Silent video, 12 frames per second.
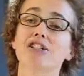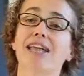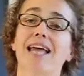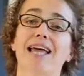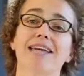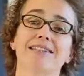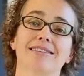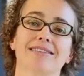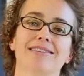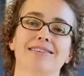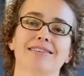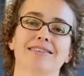the
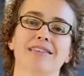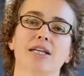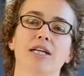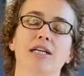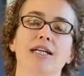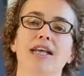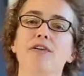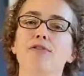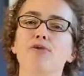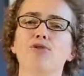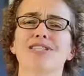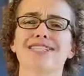hand. If
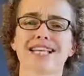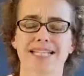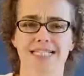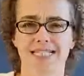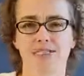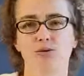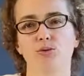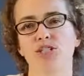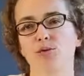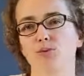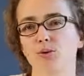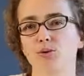you sense into
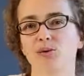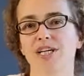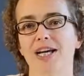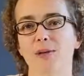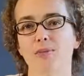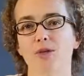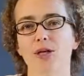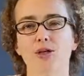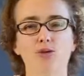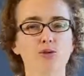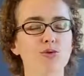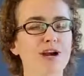this prototype,
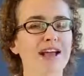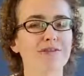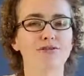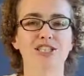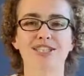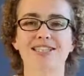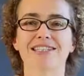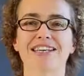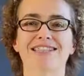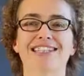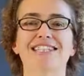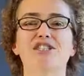do you have this
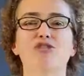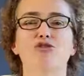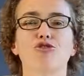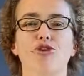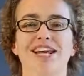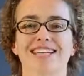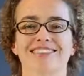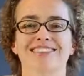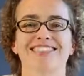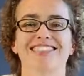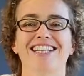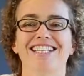
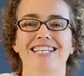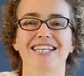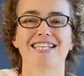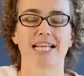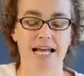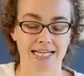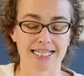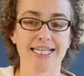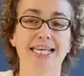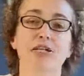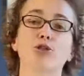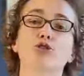strength that says, I
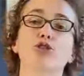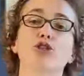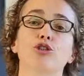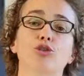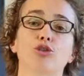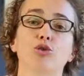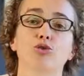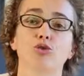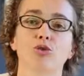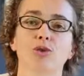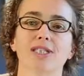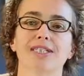cannot not
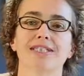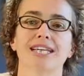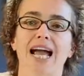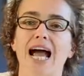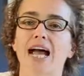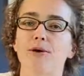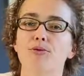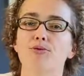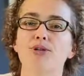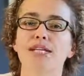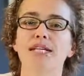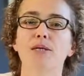do it. I
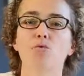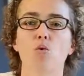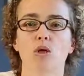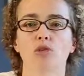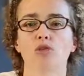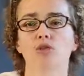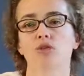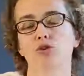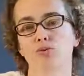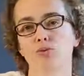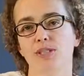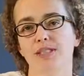really want
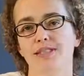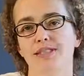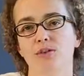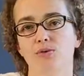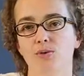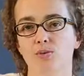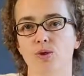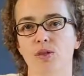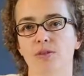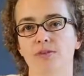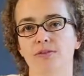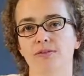to bring this into the
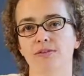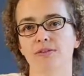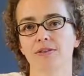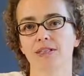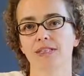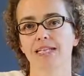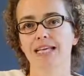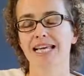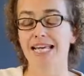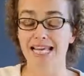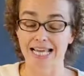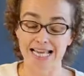world.
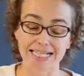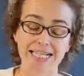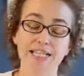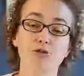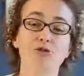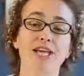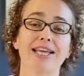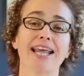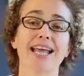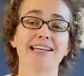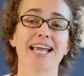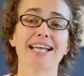And then you can
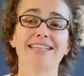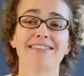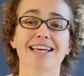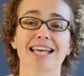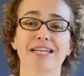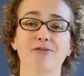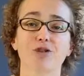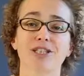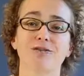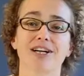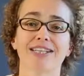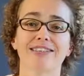ask the head for
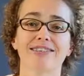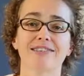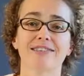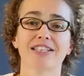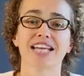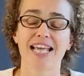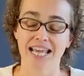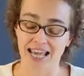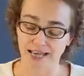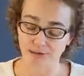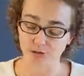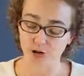advice.
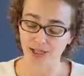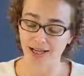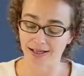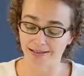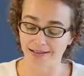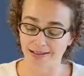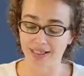And for that,